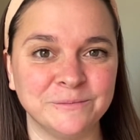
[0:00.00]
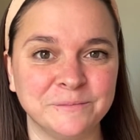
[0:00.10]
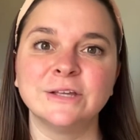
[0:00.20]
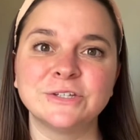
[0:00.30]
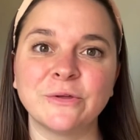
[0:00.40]

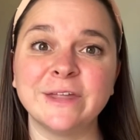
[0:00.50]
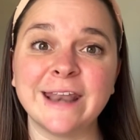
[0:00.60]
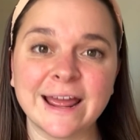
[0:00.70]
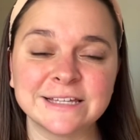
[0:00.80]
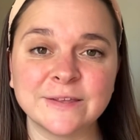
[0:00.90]
So the
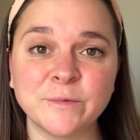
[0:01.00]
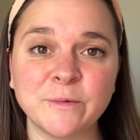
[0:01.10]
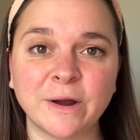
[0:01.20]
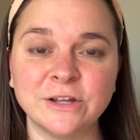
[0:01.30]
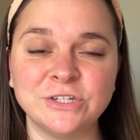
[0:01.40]
next thing we want
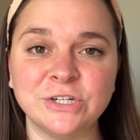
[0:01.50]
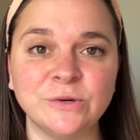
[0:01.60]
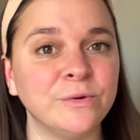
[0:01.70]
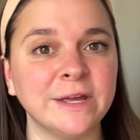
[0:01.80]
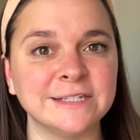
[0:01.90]
to do
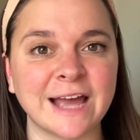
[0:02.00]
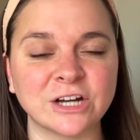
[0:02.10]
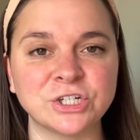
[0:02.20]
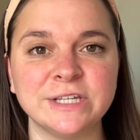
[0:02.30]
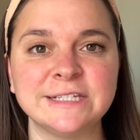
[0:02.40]
is
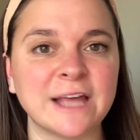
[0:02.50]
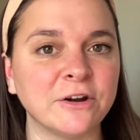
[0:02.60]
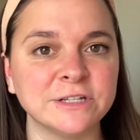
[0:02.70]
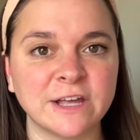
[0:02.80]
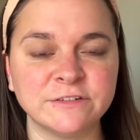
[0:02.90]
actually set
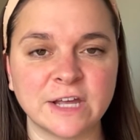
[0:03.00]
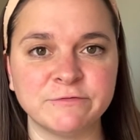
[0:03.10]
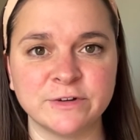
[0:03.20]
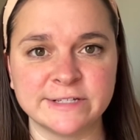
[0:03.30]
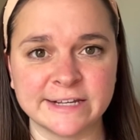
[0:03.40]
ourselves up for
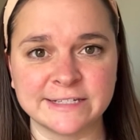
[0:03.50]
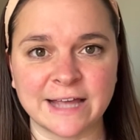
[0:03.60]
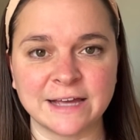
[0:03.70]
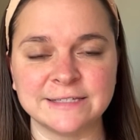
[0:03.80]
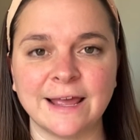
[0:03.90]

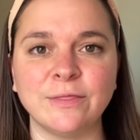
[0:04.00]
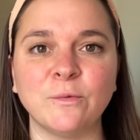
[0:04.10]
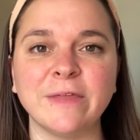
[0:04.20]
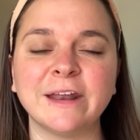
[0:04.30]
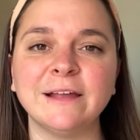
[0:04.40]
success. And the way
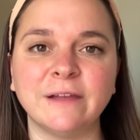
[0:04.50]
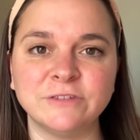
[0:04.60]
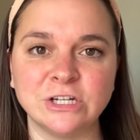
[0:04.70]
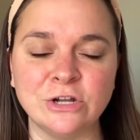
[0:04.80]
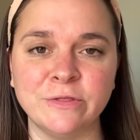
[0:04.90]
that I love to
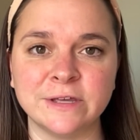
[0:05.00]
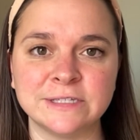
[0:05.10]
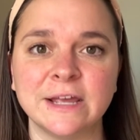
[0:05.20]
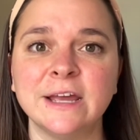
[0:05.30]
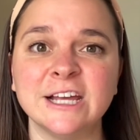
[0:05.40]
do this
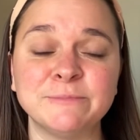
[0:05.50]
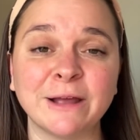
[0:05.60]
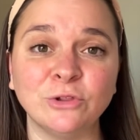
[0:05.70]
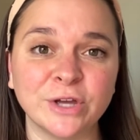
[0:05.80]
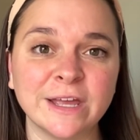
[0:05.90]
is by
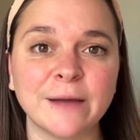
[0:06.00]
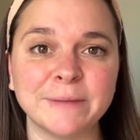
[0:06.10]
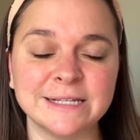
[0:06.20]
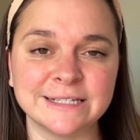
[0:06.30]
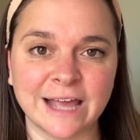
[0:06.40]
looking at my
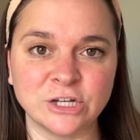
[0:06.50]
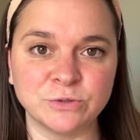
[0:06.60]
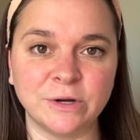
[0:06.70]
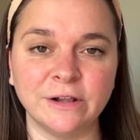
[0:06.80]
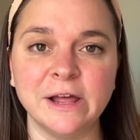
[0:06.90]

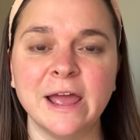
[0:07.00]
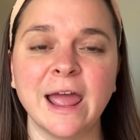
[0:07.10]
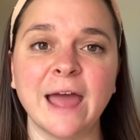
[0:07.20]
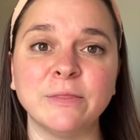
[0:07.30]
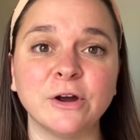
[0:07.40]
schedule.
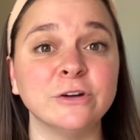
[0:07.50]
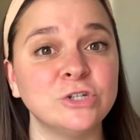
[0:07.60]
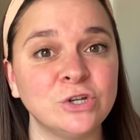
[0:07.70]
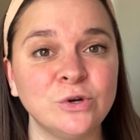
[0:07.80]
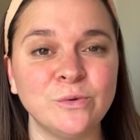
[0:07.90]
And there are
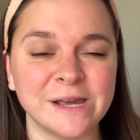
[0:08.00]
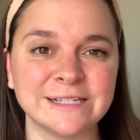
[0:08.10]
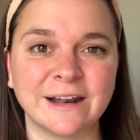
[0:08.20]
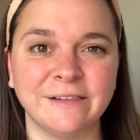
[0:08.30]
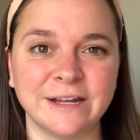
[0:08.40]
two ways that I
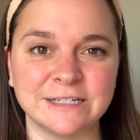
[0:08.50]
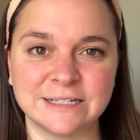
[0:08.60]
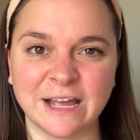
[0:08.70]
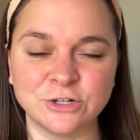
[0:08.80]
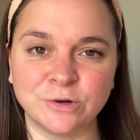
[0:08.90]
like to
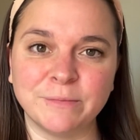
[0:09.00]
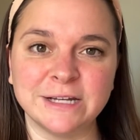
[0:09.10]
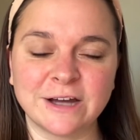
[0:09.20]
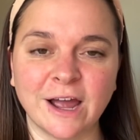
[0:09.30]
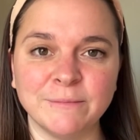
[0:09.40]
schedule my
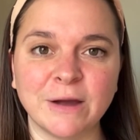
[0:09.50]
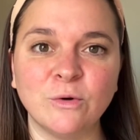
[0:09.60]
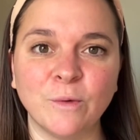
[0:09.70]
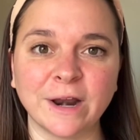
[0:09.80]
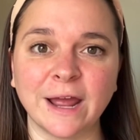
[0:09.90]
time out
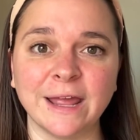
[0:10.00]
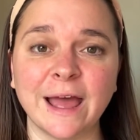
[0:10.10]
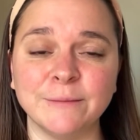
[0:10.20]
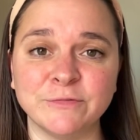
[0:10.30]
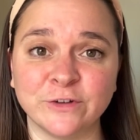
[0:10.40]
when I am
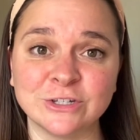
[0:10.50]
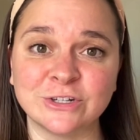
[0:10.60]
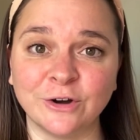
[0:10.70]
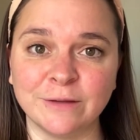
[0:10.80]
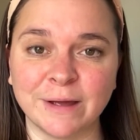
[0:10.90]
first
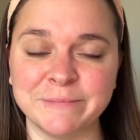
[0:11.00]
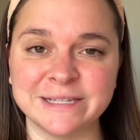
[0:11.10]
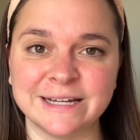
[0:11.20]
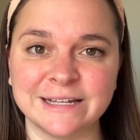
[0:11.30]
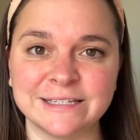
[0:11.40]
starting my
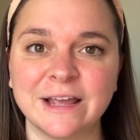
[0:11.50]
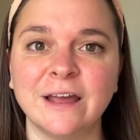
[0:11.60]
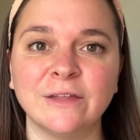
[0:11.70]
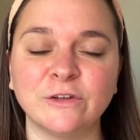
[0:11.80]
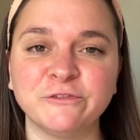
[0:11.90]
business.
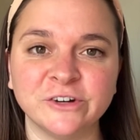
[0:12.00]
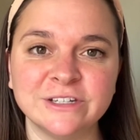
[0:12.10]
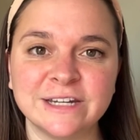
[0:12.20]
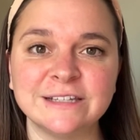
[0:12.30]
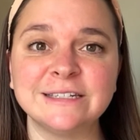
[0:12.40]
The first
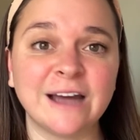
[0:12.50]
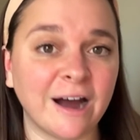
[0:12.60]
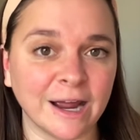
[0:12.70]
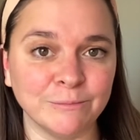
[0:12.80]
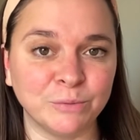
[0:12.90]
is
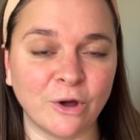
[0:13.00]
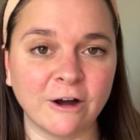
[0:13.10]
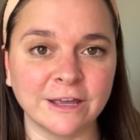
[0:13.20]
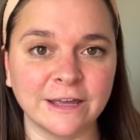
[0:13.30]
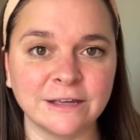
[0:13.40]
time
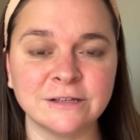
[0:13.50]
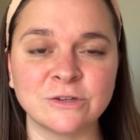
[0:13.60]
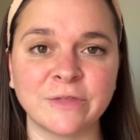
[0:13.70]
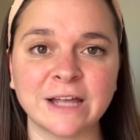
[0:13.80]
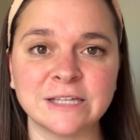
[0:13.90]
blocking. So
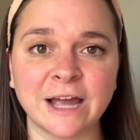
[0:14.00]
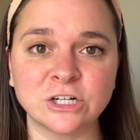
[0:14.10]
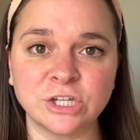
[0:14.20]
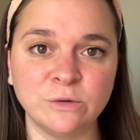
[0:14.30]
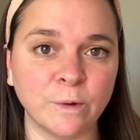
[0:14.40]
that's
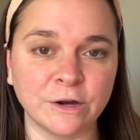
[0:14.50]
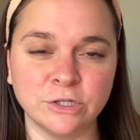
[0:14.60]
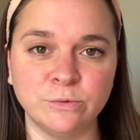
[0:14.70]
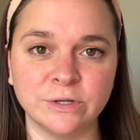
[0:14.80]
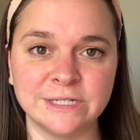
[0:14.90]
actually where you
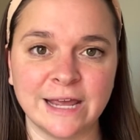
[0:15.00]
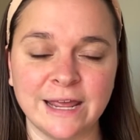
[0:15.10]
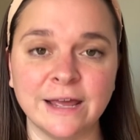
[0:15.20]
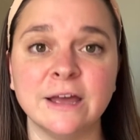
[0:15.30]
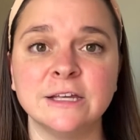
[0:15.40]
will take
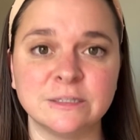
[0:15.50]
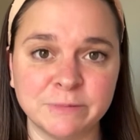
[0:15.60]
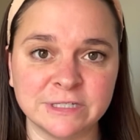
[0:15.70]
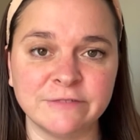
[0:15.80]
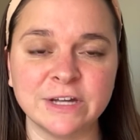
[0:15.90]

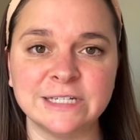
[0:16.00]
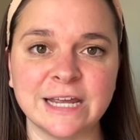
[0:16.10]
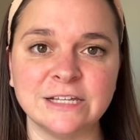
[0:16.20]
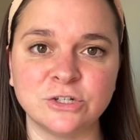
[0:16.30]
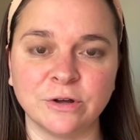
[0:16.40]
specific days
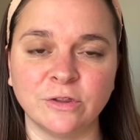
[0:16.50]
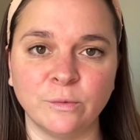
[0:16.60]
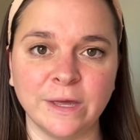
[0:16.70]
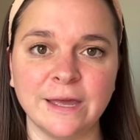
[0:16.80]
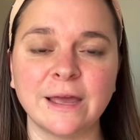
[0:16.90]
during the
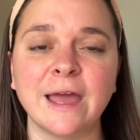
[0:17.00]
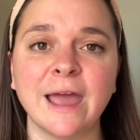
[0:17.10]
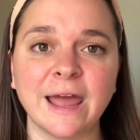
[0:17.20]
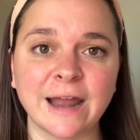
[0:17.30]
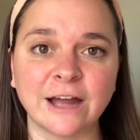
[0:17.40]
week
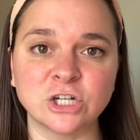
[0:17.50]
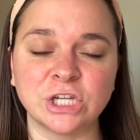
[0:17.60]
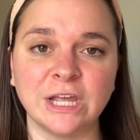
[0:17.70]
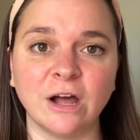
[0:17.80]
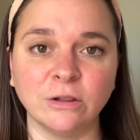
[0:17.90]
and actually
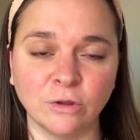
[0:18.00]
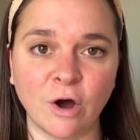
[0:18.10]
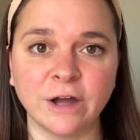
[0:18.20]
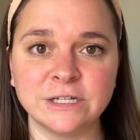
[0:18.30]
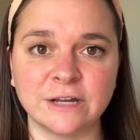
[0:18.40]

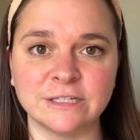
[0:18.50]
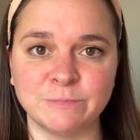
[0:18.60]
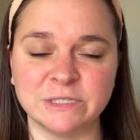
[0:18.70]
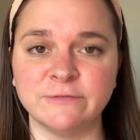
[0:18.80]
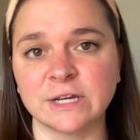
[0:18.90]
allot a
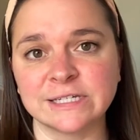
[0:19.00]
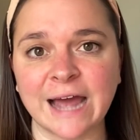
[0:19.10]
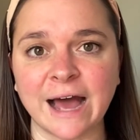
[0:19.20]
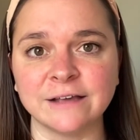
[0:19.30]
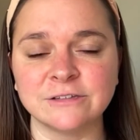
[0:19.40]
specific
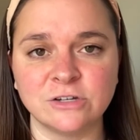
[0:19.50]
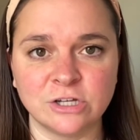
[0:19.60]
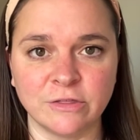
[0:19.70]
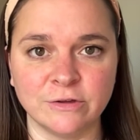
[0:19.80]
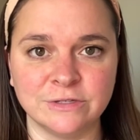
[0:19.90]
task to
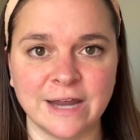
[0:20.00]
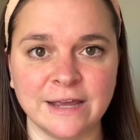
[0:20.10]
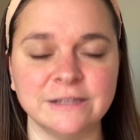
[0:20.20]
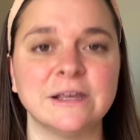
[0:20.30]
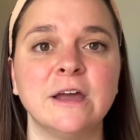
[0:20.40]
those
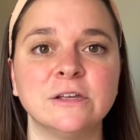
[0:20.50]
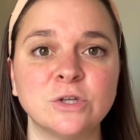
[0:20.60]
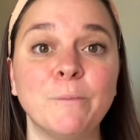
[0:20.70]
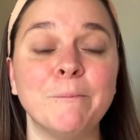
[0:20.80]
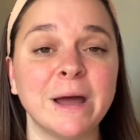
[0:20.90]
days. So
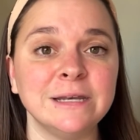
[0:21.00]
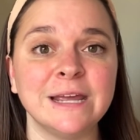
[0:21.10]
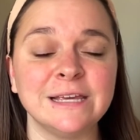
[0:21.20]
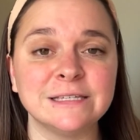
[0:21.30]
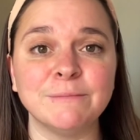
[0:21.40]

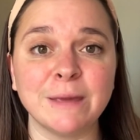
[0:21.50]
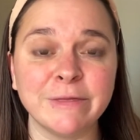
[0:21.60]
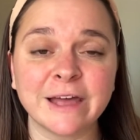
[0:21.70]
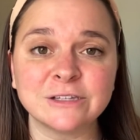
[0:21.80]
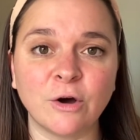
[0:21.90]
Mondays, maybe
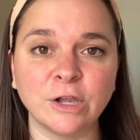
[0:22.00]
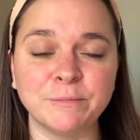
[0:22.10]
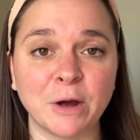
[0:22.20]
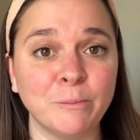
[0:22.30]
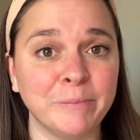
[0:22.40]
that's all
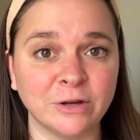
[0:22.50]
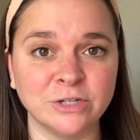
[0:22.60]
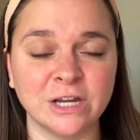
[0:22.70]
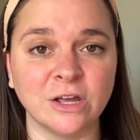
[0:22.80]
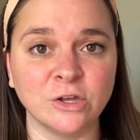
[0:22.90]
about
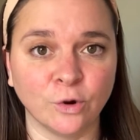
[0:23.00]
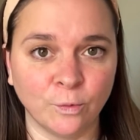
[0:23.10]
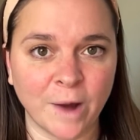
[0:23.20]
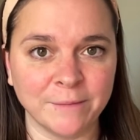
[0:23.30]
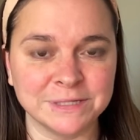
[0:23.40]
building your
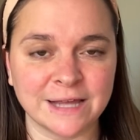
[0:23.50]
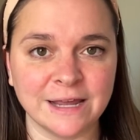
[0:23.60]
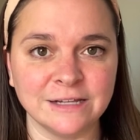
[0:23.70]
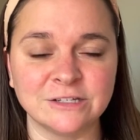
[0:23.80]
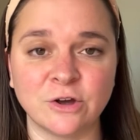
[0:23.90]
website.
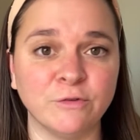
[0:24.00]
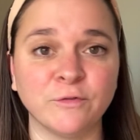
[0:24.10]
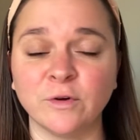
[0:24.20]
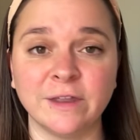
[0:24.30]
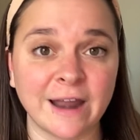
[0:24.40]
So for
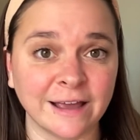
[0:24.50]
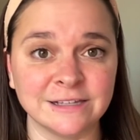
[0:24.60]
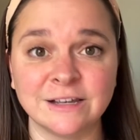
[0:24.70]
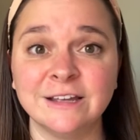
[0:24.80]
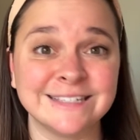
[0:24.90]
the next
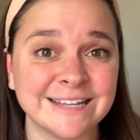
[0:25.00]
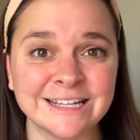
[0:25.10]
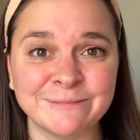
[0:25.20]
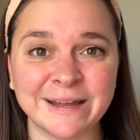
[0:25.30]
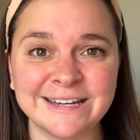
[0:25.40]
6
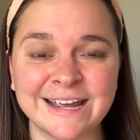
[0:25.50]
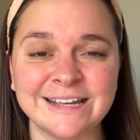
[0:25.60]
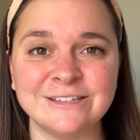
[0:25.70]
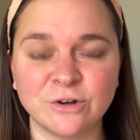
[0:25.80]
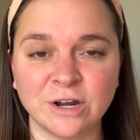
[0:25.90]
Mondays,
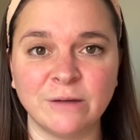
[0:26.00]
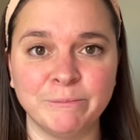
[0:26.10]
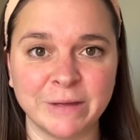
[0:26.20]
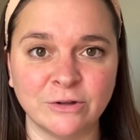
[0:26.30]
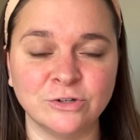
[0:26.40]
you're going to
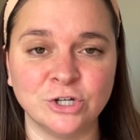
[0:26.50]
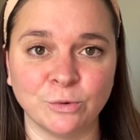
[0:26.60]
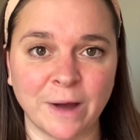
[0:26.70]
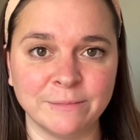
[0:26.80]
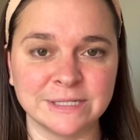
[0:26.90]
build your
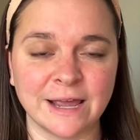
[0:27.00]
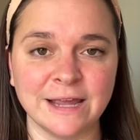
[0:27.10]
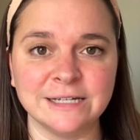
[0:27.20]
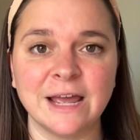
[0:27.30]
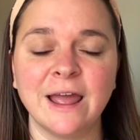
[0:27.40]
website.
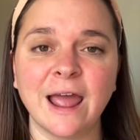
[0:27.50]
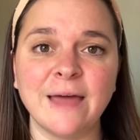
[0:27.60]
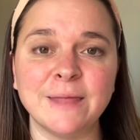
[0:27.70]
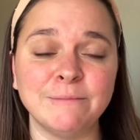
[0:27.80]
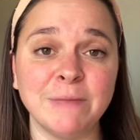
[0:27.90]
And
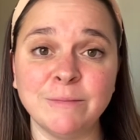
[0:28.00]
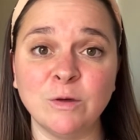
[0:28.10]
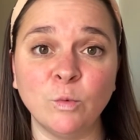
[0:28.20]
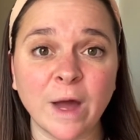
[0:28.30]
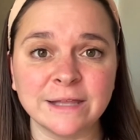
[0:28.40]
then maybe
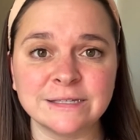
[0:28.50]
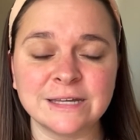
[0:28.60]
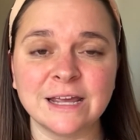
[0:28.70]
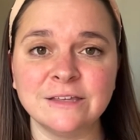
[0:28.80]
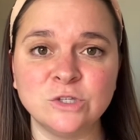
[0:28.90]
Wednesdays, you